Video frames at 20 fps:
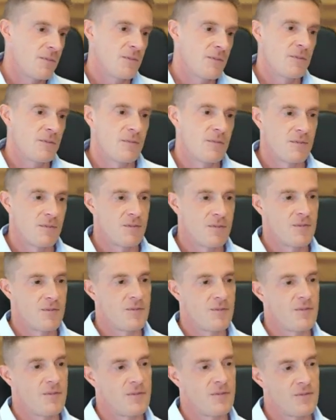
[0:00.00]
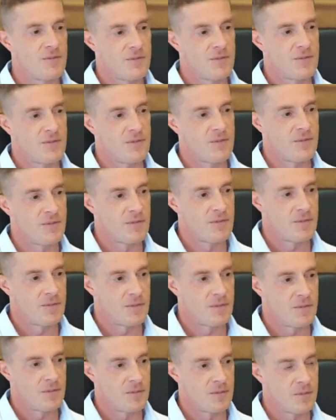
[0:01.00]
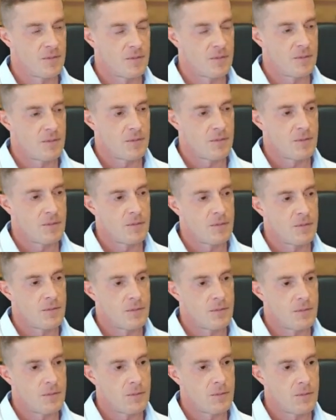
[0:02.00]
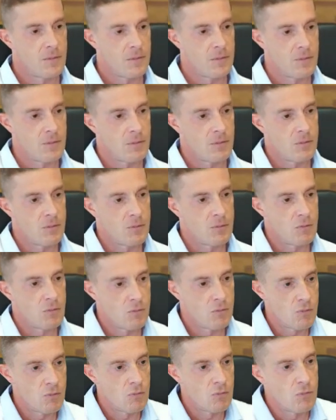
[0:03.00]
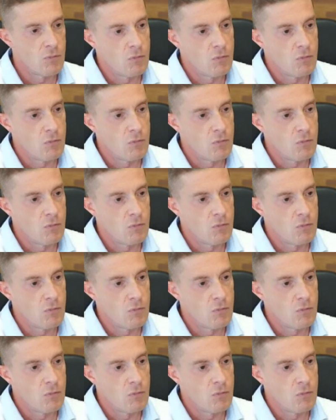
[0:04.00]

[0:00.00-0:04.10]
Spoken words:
This person isn't speaking.